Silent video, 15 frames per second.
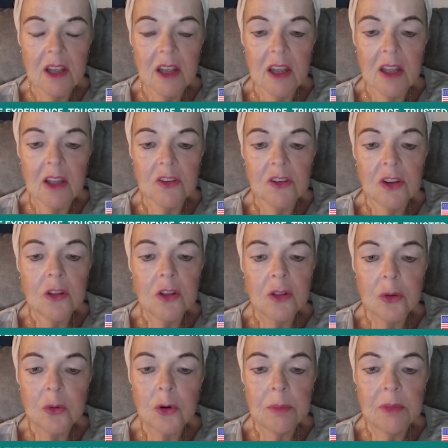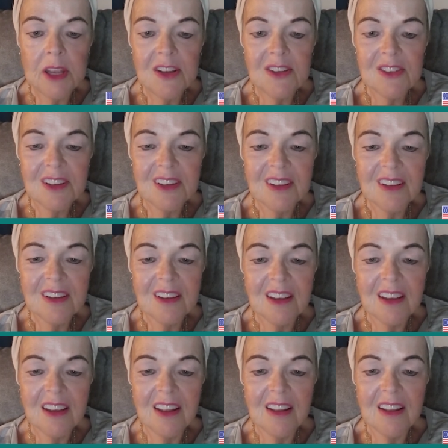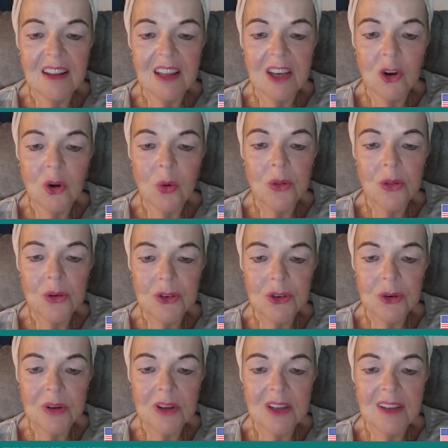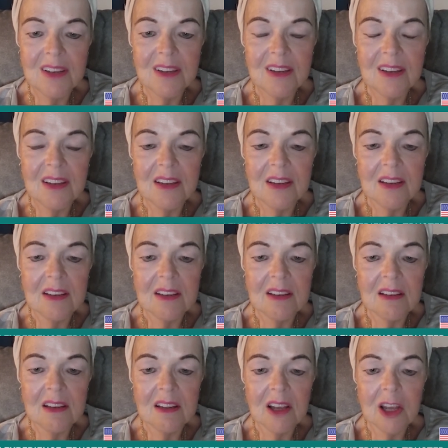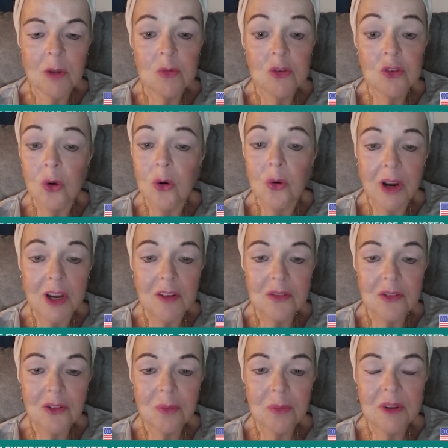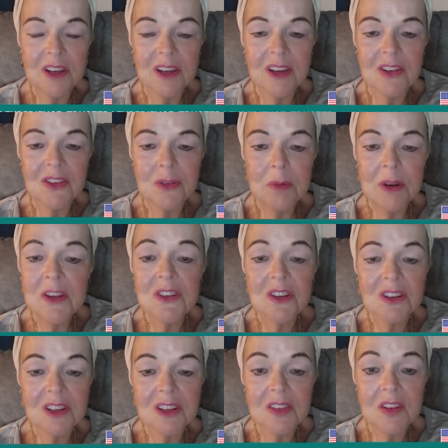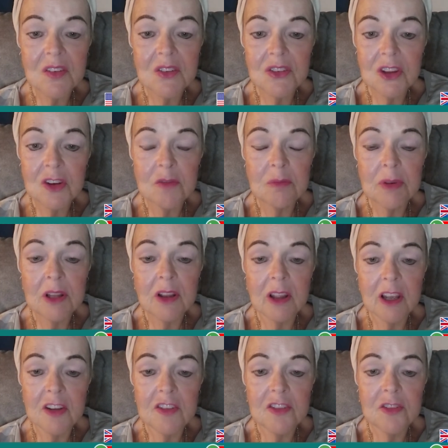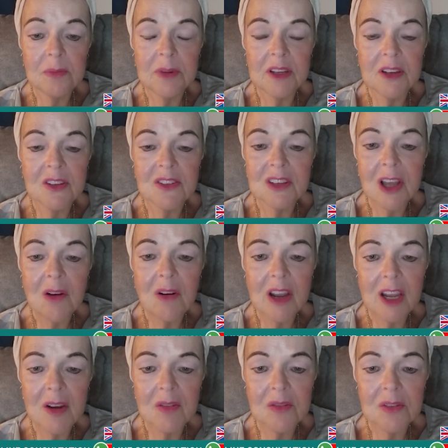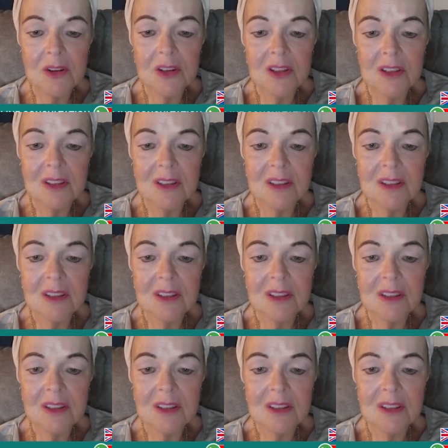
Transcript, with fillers: Uh, I think they're amazing and they know what they're doing. And I'm so grateful because basically they saved my life because now I have a,